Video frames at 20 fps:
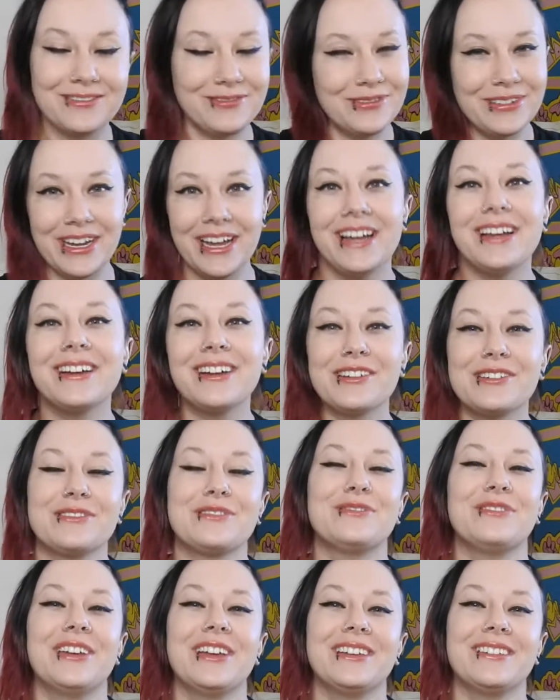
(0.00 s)
we got
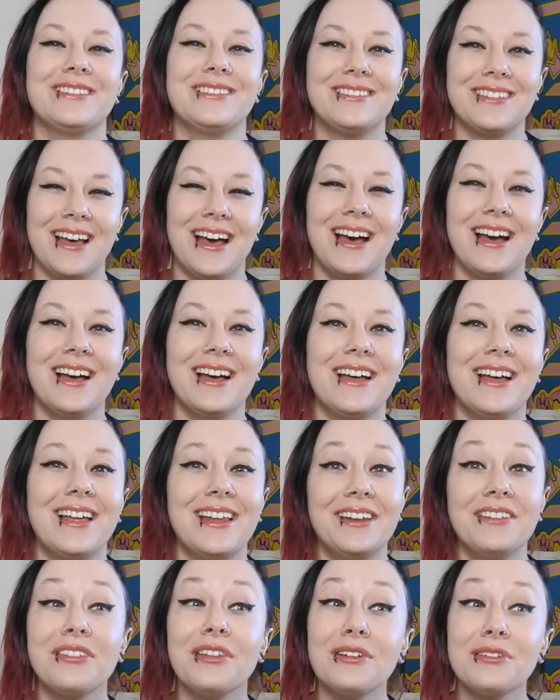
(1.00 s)
Ghostface,
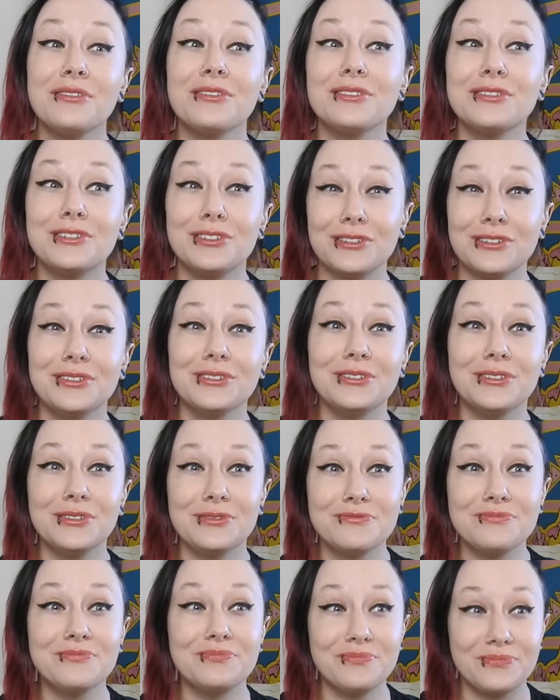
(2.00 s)
and those are two
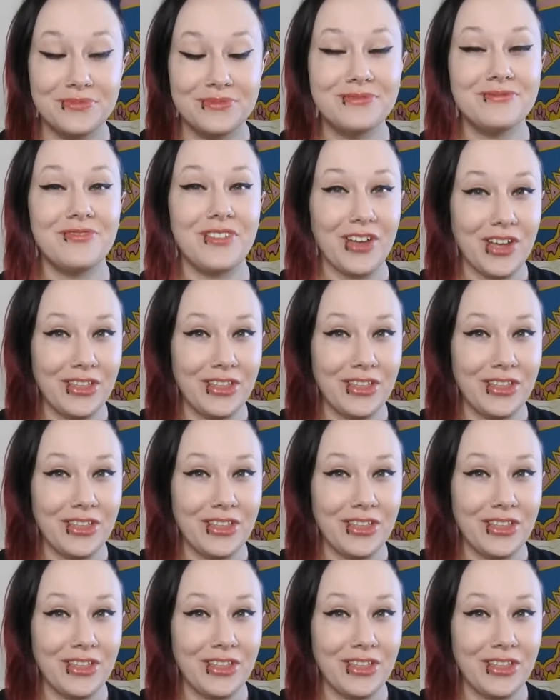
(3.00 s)
of,